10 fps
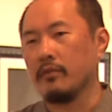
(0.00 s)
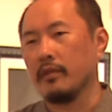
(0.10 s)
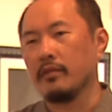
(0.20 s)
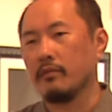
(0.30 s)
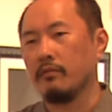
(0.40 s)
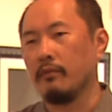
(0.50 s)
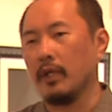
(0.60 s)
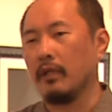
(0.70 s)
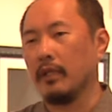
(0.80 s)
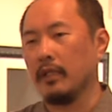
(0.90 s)
it's
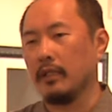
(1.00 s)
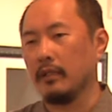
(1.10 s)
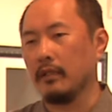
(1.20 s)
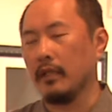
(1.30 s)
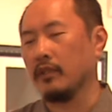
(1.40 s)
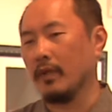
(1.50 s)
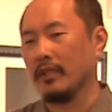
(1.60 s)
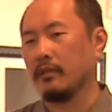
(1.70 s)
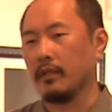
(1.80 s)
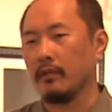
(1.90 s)
very
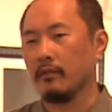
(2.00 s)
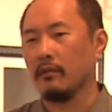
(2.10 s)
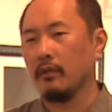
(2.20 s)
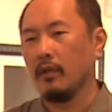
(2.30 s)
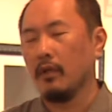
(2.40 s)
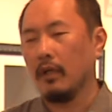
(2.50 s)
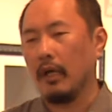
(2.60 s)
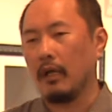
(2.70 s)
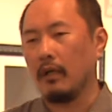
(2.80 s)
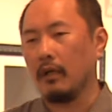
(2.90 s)
interesting.
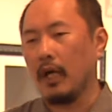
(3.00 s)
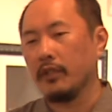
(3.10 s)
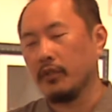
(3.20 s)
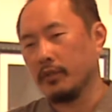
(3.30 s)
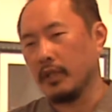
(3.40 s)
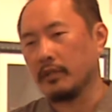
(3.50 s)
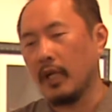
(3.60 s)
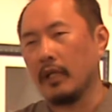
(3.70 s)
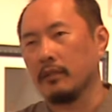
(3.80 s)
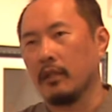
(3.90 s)
Uh, I use it
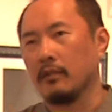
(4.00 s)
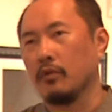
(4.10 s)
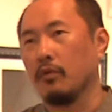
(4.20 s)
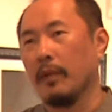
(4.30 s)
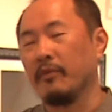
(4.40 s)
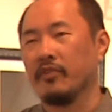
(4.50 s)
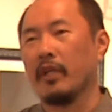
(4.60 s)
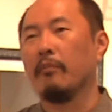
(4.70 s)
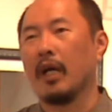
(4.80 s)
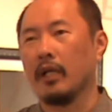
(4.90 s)
as uh, to
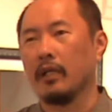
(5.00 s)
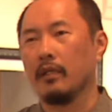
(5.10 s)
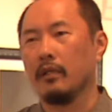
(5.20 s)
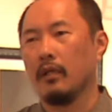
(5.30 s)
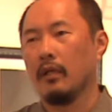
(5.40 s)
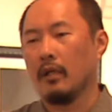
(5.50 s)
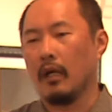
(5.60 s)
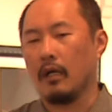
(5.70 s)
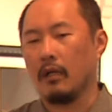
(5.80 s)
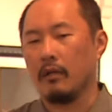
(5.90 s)
represent my,
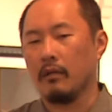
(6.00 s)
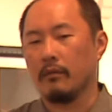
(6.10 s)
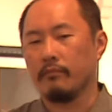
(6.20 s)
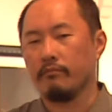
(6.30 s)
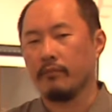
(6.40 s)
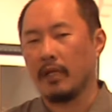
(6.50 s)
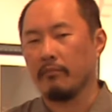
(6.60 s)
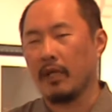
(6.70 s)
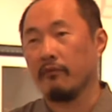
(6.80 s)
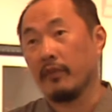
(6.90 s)
uh, my,
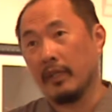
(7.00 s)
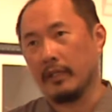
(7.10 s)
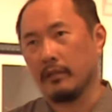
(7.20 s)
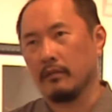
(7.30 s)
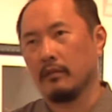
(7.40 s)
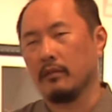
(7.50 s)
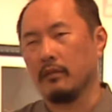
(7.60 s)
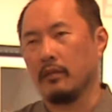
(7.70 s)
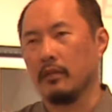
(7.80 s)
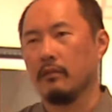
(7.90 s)
my feeling,
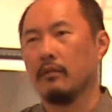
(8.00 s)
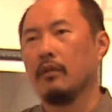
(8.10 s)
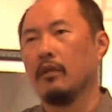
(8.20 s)
you know.